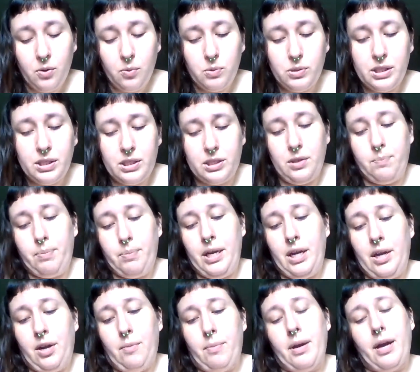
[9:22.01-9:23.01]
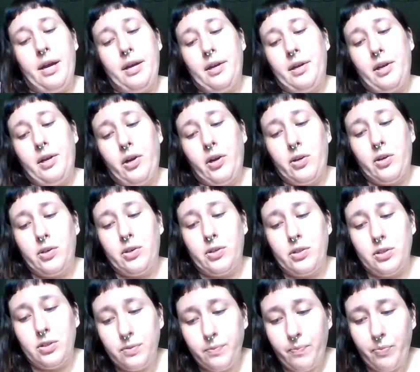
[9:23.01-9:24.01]
would disappear behind a
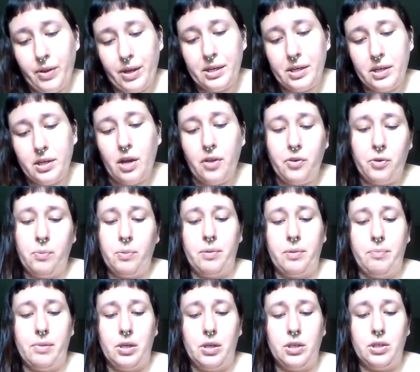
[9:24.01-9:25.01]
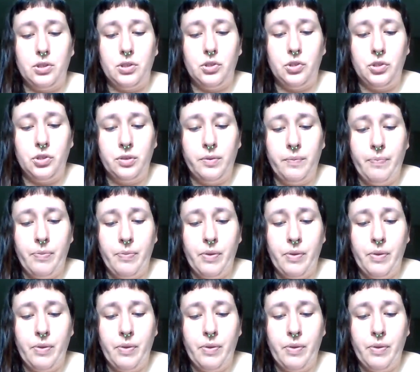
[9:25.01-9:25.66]
curtain and another would emerge,